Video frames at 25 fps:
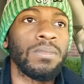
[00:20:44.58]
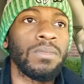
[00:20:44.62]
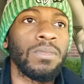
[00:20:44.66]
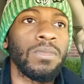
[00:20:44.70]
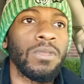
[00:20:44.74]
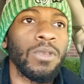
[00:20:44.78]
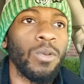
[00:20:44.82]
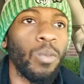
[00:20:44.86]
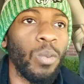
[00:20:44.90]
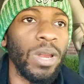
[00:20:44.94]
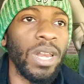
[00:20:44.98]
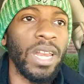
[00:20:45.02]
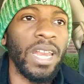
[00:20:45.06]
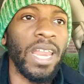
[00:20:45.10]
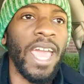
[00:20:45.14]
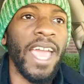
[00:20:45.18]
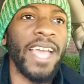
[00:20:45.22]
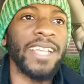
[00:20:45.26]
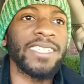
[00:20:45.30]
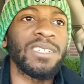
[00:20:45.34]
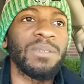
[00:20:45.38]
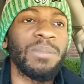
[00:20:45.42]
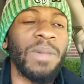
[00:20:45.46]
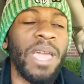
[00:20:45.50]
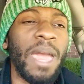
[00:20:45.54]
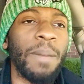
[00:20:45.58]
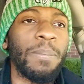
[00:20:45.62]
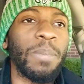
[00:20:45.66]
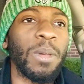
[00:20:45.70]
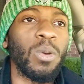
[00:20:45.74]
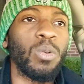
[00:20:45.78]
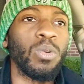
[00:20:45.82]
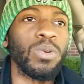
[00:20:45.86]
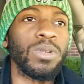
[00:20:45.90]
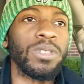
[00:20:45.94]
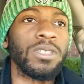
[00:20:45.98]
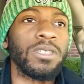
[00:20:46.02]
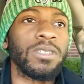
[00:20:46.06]
We done have some epic
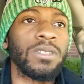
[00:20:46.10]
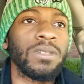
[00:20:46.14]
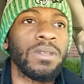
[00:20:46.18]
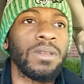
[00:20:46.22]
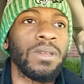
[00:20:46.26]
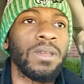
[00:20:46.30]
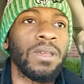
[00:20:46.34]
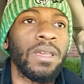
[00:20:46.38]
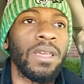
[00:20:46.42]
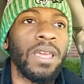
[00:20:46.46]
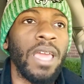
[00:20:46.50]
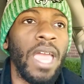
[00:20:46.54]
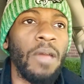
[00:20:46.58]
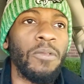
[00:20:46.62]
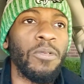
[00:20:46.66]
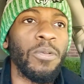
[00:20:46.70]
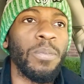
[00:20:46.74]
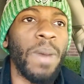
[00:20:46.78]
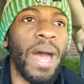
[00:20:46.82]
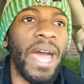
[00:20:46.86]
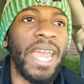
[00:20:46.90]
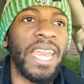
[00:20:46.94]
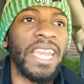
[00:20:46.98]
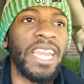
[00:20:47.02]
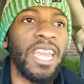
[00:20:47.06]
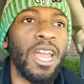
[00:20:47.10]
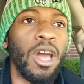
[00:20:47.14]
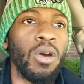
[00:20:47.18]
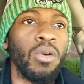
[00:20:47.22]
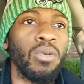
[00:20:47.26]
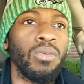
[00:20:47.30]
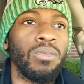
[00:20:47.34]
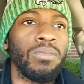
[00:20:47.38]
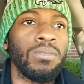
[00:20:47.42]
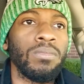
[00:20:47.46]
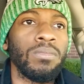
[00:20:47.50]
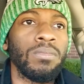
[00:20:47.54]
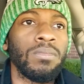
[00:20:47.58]
ones. Everybody know.
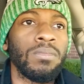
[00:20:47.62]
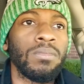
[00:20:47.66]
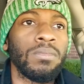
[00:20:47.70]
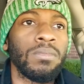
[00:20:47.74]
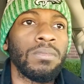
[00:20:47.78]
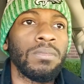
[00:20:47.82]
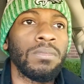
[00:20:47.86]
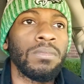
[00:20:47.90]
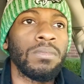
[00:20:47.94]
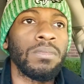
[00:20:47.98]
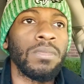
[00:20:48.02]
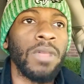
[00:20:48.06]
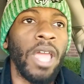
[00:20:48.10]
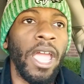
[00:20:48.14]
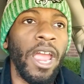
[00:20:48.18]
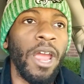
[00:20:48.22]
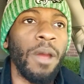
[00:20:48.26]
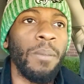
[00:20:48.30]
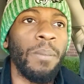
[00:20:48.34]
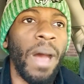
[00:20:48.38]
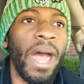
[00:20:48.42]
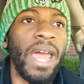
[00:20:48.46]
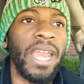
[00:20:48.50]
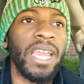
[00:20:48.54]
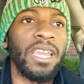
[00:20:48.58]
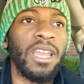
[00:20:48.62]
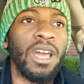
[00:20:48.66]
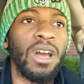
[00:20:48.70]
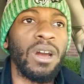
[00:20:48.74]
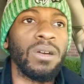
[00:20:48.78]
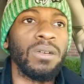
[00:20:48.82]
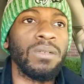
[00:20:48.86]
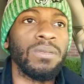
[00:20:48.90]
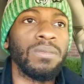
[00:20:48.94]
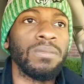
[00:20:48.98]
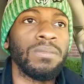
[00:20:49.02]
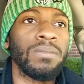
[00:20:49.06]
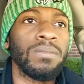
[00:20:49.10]
Everybody know.
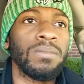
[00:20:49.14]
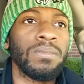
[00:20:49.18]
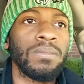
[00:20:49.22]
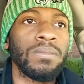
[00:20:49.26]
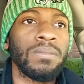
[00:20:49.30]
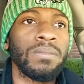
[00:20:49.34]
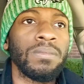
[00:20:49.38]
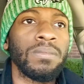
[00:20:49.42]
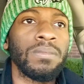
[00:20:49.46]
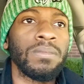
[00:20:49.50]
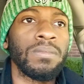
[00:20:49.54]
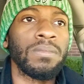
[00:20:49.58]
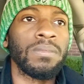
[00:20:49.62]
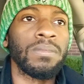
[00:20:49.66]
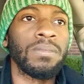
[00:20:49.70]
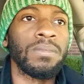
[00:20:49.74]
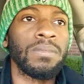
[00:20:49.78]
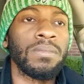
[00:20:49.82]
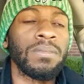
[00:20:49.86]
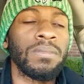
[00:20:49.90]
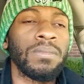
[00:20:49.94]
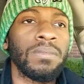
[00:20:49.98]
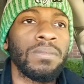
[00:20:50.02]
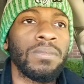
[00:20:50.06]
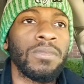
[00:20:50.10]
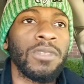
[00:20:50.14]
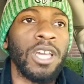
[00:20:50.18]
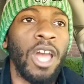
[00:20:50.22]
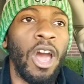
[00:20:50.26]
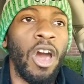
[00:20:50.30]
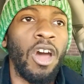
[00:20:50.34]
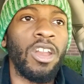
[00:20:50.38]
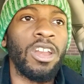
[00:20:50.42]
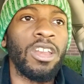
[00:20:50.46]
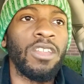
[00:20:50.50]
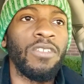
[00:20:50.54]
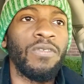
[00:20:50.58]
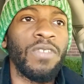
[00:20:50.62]
Call
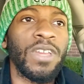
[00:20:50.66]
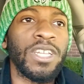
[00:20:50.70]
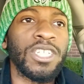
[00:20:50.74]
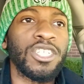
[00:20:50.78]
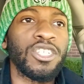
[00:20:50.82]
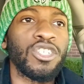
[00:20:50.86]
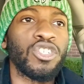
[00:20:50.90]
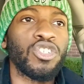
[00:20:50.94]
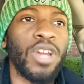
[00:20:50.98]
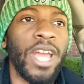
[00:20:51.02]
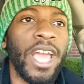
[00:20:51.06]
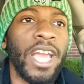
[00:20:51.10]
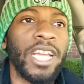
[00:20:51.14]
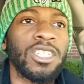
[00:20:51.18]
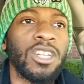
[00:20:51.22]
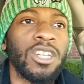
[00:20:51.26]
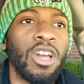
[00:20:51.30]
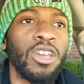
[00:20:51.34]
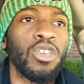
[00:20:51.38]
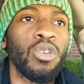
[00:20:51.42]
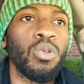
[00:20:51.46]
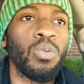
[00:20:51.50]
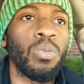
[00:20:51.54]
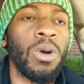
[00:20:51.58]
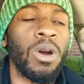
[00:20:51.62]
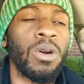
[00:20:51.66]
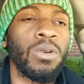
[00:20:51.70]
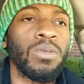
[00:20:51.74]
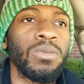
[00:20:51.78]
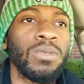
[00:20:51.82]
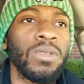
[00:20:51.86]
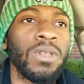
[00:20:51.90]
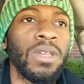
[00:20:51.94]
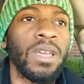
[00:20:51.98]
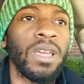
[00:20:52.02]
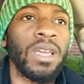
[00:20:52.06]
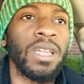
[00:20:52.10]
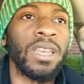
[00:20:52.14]
the division trash all you want.
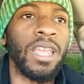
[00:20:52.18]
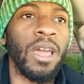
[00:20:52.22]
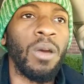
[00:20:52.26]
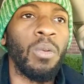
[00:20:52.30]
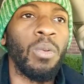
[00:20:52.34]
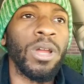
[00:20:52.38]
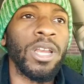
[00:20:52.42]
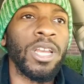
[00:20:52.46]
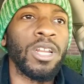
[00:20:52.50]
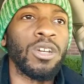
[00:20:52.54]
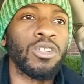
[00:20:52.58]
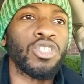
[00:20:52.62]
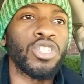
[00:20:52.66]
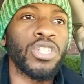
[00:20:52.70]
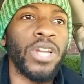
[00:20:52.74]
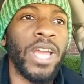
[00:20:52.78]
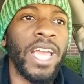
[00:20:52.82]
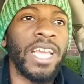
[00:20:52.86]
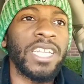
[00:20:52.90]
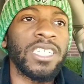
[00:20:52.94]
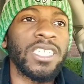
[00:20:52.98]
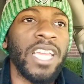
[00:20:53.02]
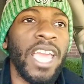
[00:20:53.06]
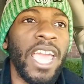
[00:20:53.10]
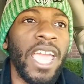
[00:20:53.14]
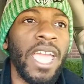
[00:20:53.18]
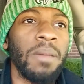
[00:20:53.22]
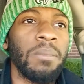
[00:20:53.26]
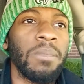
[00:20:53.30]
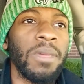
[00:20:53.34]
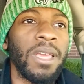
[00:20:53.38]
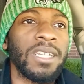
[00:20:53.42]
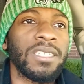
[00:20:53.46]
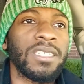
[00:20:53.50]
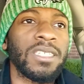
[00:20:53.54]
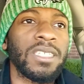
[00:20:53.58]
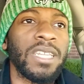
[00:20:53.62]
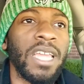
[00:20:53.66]
There wasn't no trash game
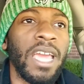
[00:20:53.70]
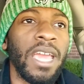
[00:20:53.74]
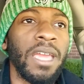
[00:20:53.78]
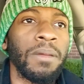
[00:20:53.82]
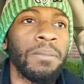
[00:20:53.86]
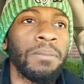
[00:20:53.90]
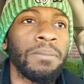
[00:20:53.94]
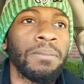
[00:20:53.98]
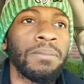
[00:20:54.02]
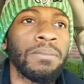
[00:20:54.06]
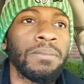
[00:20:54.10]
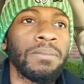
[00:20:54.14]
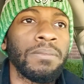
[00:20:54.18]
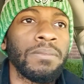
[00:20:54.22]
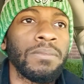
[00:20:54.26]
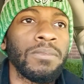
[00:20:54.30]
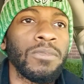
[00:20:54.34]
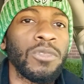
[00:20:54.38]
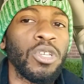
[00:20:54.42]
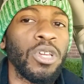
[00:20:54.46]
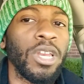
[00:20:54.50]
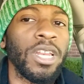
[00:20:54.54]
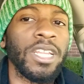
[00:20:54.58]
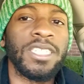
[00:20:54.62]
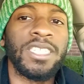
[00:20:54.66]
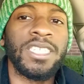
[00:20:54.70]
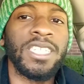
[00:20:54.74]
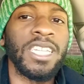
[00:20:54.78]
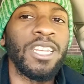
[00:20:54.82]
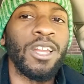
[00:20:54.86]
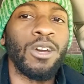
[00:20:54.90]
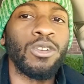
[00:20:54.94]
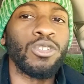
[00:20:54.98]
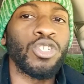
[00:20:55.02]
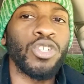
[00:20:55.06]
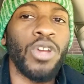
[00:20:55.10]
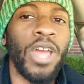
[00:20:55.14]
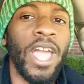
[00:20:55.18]
yesterday. You didn't see
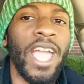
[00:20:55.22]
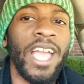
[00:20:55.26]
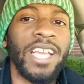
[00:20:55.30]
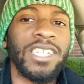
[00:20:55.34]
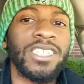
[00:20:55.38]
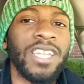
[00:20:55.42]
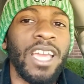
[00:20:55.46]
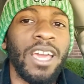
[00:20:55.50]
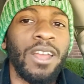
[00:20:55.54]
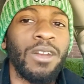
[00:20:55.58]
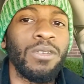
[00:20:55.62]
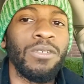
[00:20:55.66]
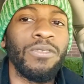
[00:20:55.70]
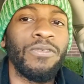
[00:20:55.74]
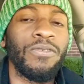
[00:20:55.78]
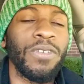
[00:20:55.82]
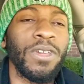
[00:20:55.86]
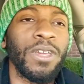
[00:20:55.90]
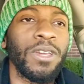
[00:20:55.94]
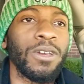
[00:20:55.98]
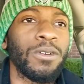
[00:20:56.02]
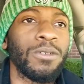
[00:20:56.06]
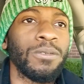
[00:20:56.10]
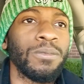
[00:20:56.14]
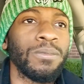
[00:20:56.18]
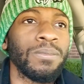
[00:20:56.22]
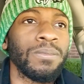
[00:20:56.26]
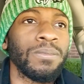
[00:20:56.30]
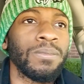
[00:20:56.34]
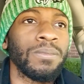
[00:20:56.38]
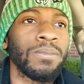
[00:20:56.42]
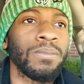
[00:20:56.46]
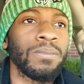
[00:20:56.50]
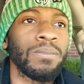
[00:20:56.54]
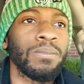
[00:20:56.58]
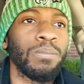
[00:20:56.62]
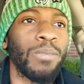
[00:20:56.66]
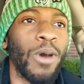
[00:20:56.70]
no trash out on the field.
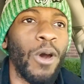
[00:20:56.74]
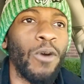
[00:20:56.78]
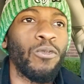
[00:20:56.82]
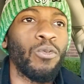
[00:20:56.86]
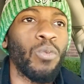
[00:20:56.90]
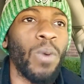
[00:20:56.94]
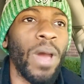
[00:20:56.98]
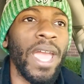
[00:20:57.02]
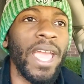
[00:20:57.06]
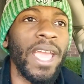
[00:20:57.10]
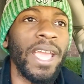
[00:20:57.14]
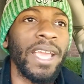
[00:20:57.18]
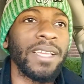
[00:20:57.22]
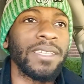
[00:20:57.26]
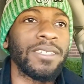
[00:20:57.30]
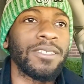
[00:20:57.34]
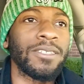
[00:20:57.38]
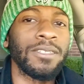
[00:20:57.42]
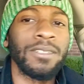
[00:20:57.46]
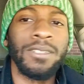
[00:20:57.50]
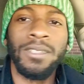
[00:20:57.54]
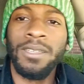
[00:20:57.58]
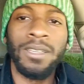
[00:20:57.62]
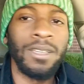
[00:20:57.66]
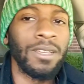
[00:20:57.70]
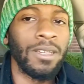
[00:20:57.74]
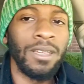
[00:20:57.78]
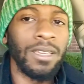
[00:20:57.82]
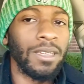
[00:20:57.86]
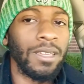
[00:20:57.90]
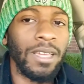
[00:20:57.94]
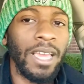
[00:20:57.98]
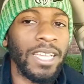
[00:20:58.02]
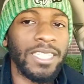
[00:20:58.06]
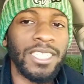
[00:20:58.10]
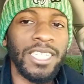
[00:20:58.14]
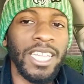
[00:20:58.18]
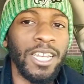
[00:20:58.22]
Both ways.
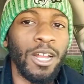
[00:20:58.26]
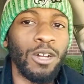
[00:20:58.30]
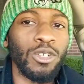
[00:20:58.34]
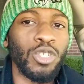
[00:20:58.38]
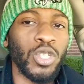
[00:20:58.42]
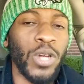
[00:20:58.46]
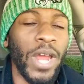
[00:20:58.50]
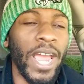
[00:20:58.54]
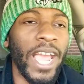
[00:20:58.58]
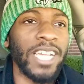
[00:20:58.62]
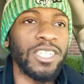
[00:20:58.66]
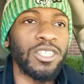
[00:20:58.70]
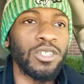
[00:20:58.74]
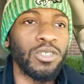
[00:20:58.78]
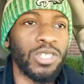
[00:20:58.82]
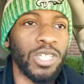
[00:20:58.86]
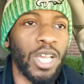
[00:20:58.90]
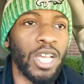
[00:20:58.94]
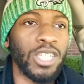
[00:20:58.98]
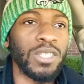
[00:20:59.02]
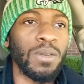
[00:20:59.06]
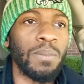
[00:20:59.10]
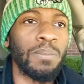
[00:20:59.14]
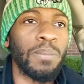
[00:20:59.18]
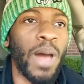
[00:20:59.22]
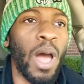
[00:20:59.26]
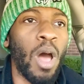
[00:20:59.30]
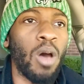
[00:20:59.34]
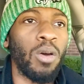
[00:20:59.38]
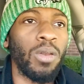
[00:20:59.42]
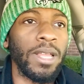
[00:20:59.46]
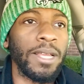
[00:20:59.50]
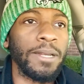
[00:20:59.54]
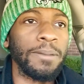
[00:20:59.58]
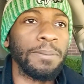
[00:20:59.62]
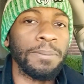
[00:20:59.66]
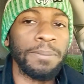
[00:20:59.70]
You ain't see no trash. You saw some balling.